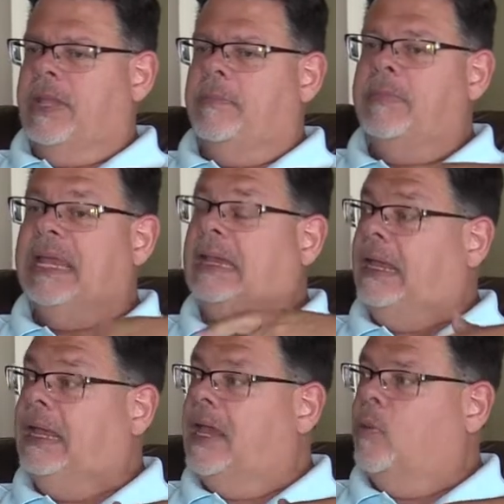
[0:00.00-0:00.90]

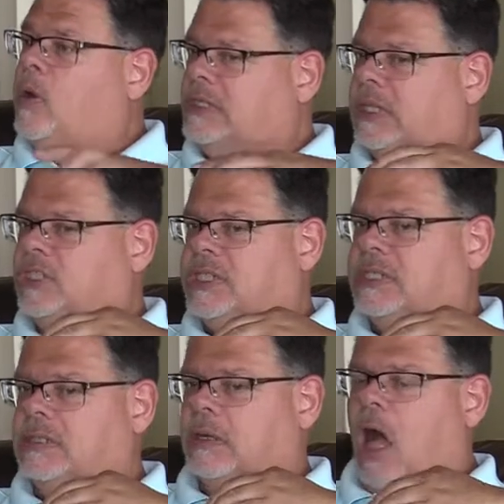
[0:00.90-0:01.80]
meaning it wasn't
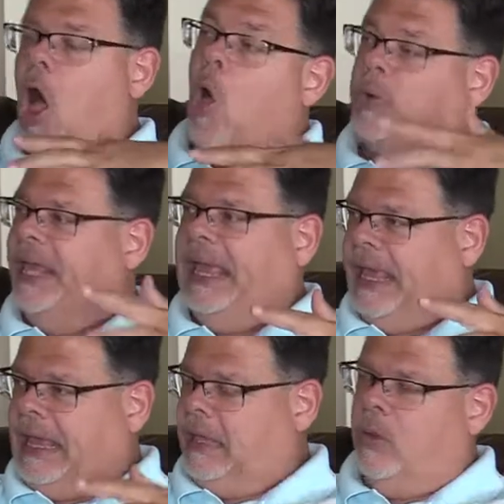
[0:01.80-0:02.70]
just all
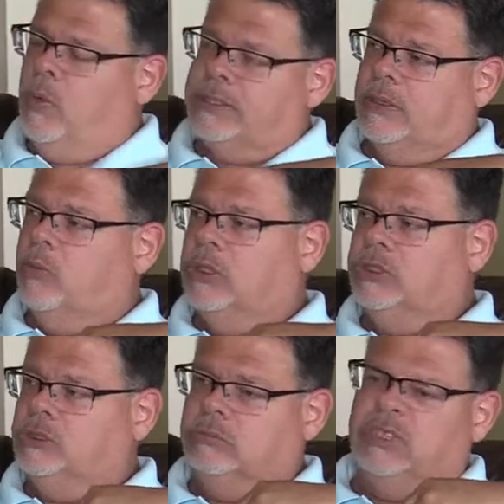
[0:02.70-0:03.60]
gay. It wasn't what
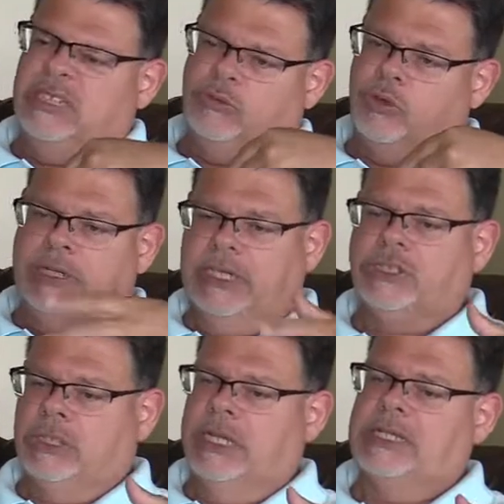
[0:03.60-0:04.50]
you
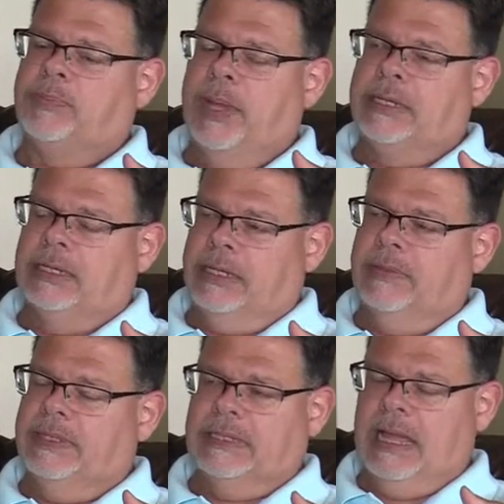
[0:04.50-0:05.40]
traditionally expected at
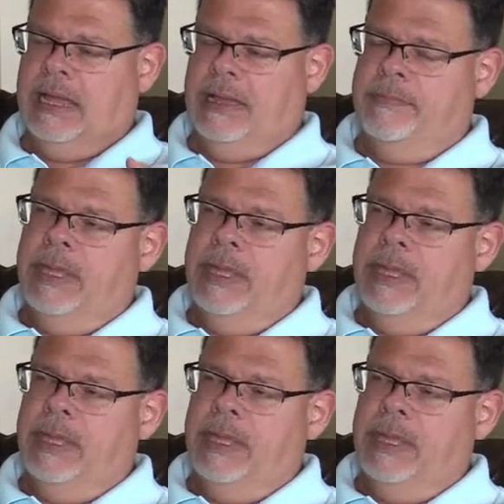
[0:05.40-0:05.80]
the time,